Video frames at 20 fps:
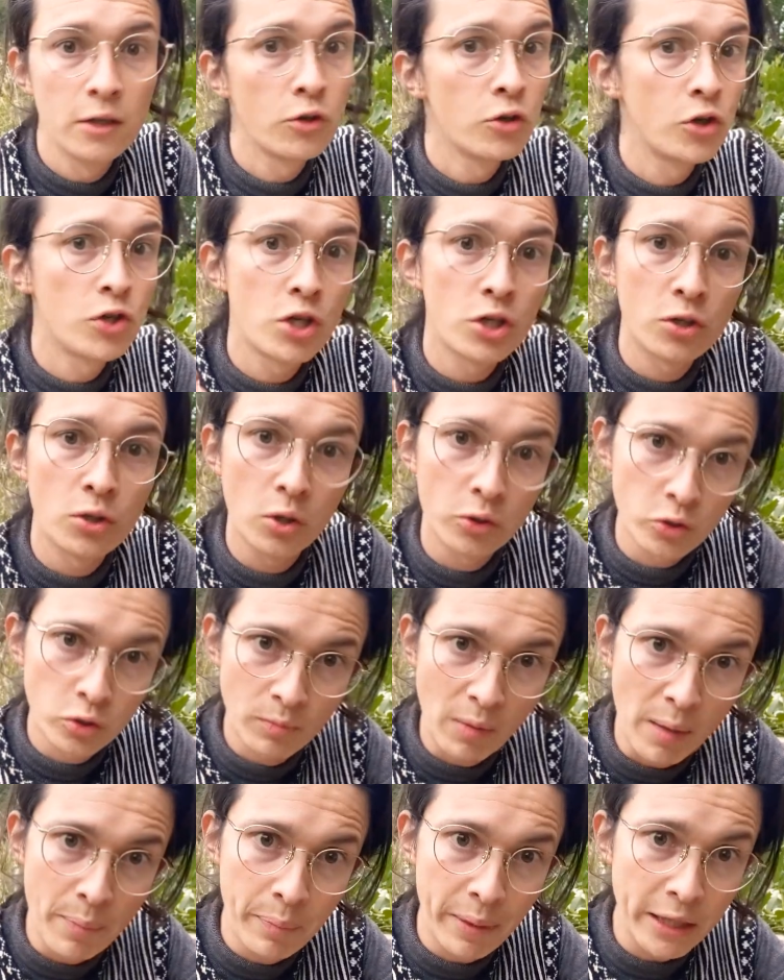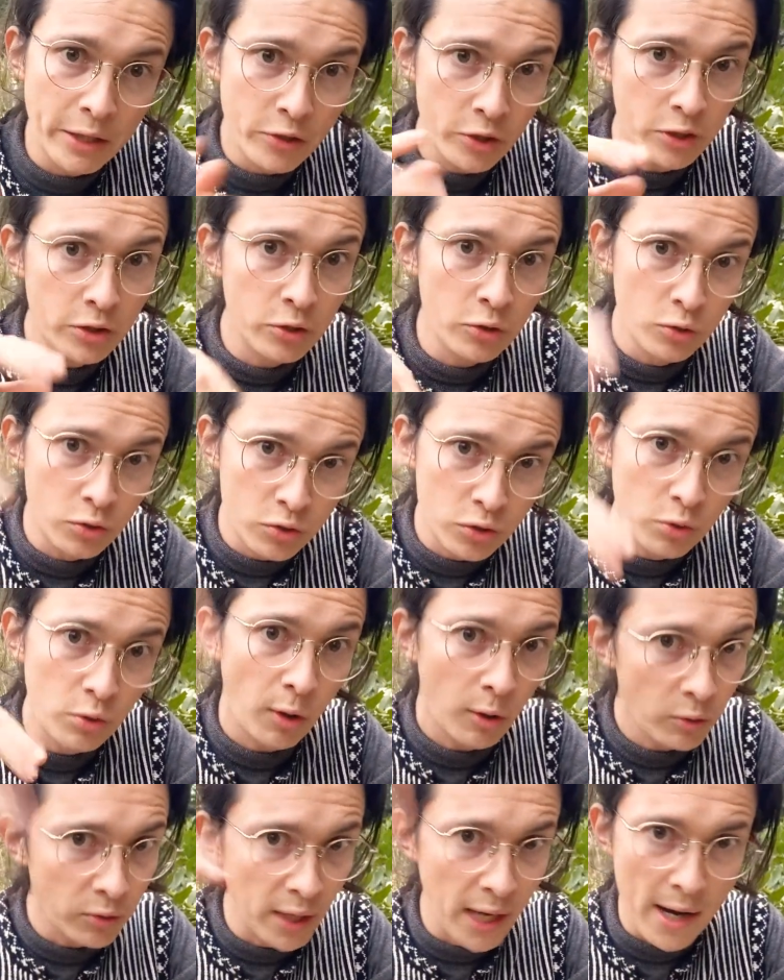You just go to my Patreon, you
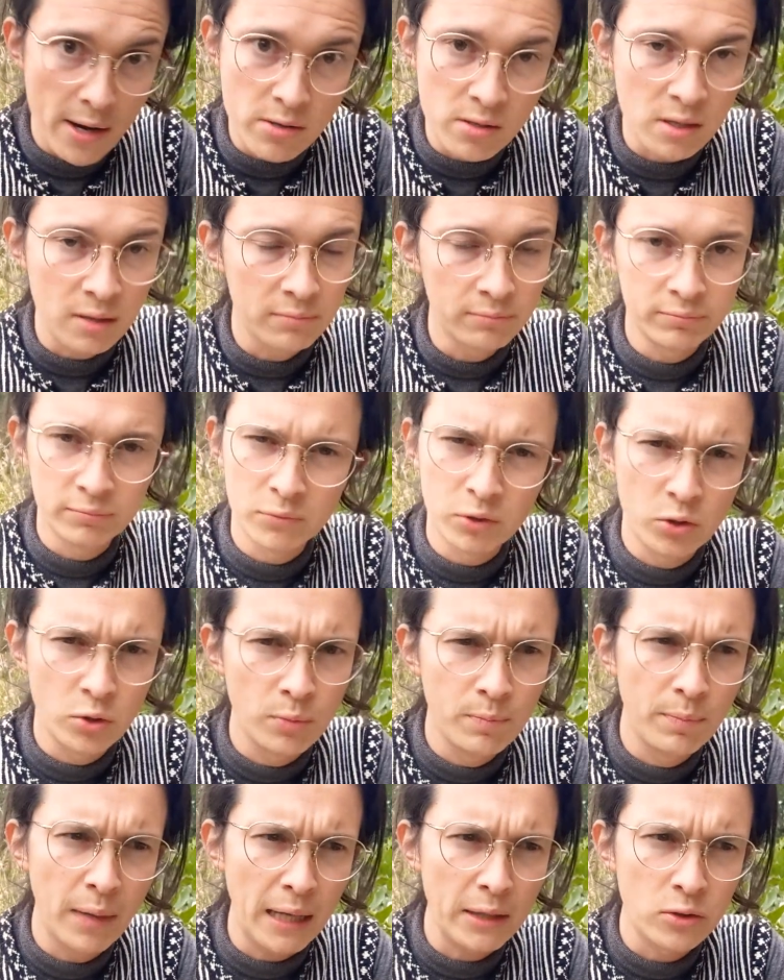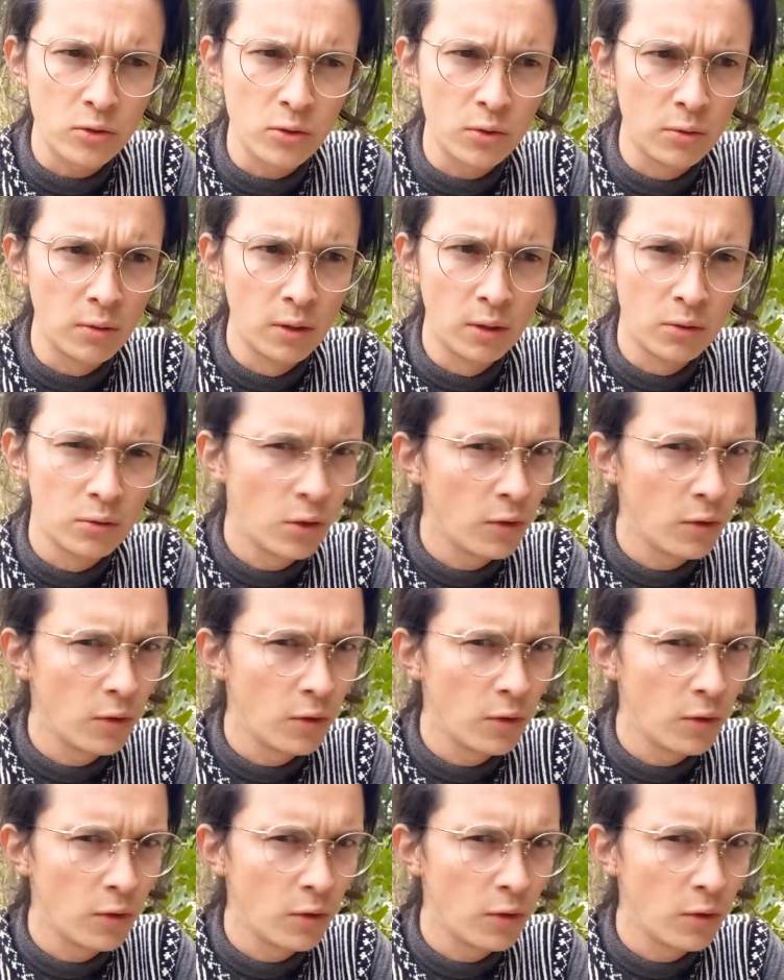scroll down to back to